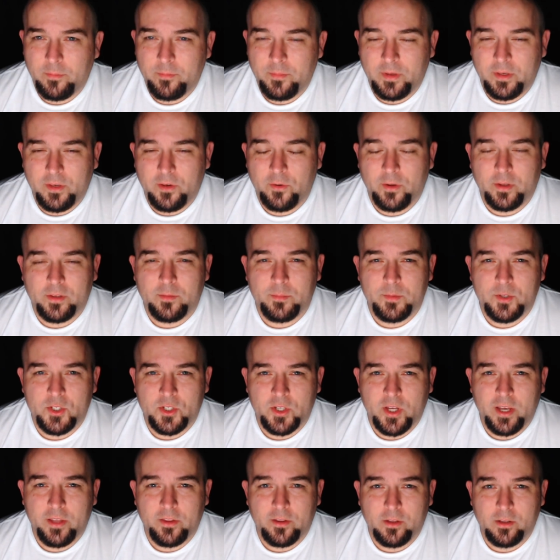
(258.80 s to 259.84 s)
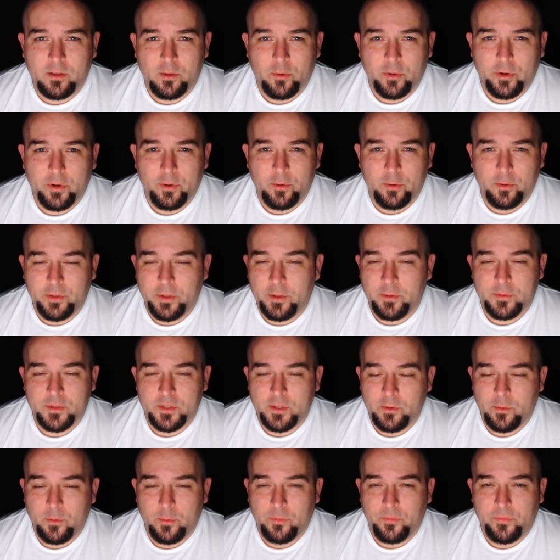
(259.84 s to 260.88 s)
Well, I mean, you don't have to be shy. The glory hole
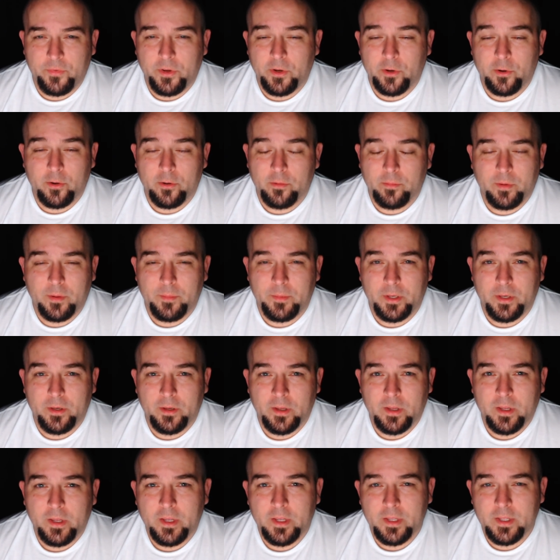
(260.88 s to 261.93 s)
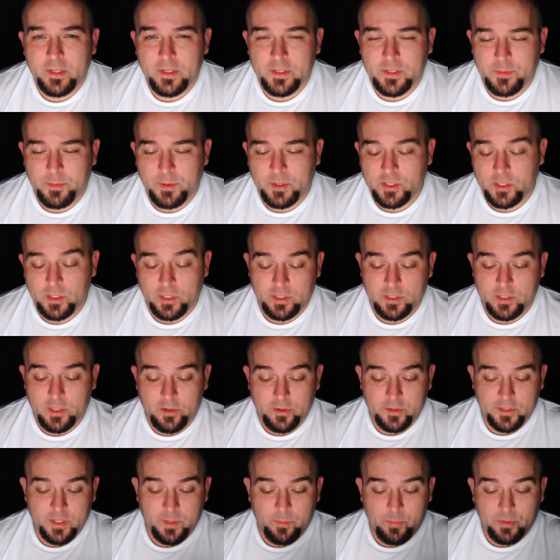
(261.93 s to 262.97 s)
knows no fear. I mean, especially as
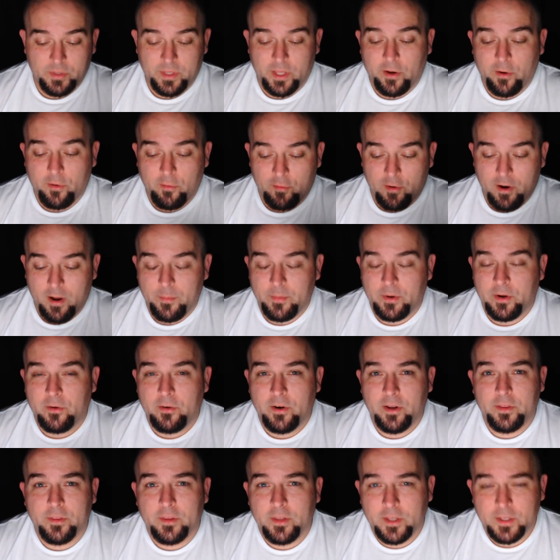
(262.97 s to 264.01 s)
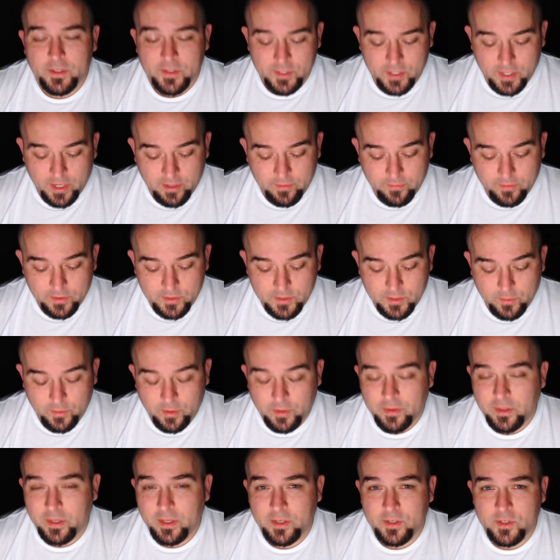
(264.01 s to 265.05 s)
long as they put that grommet around the inside of it so
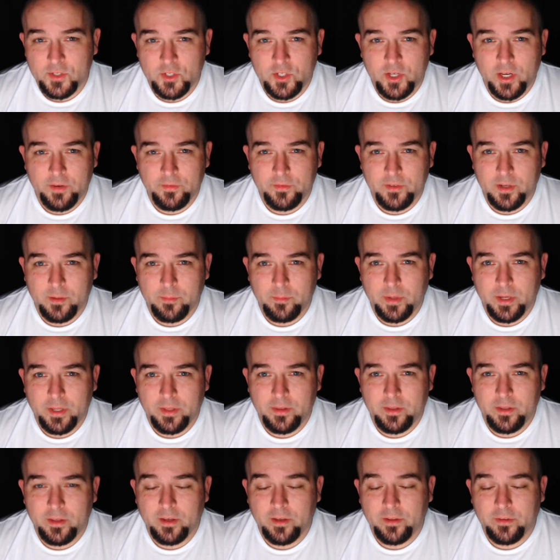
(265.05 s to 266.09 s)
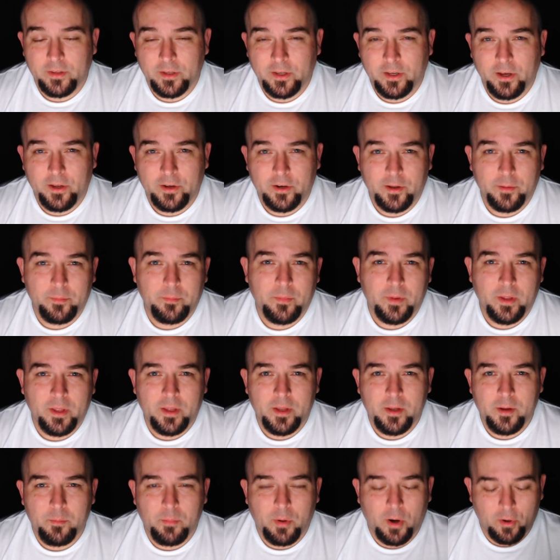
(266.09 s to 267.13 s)
nothing gets chafed up by the cut-up
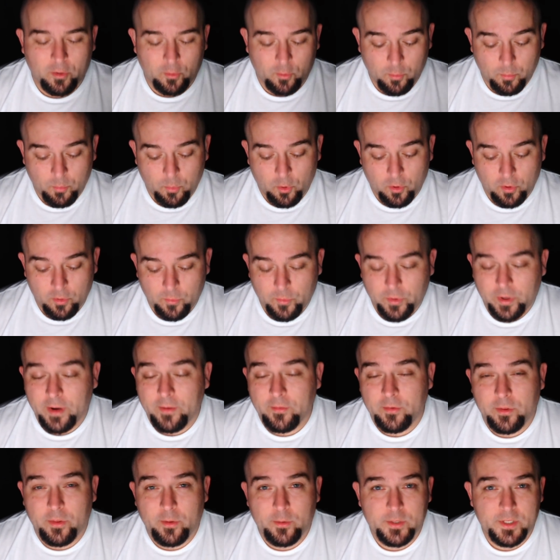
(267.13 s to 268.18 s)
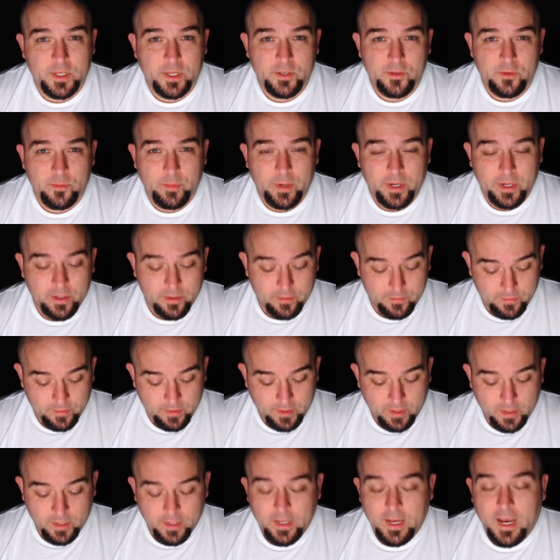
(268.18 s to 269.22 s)
particle board or whatever those things are made of.
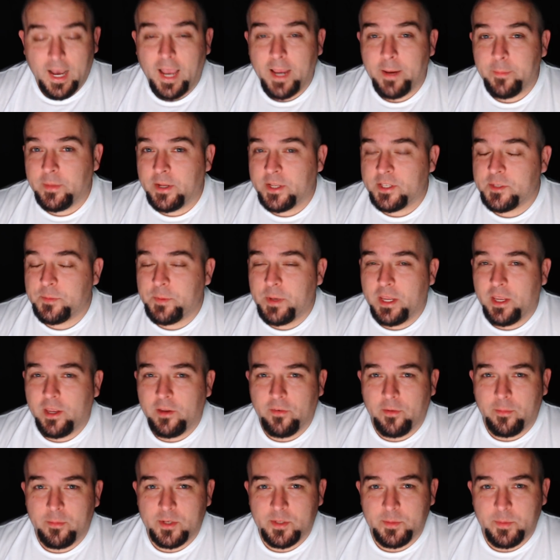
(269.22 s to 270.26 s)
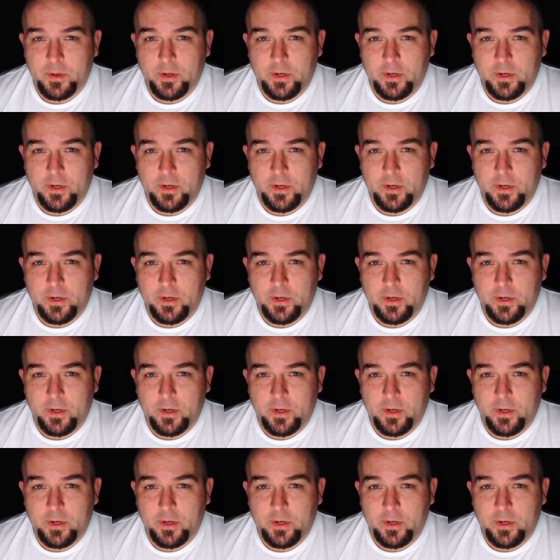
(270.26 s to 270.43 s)
I'm not speaking from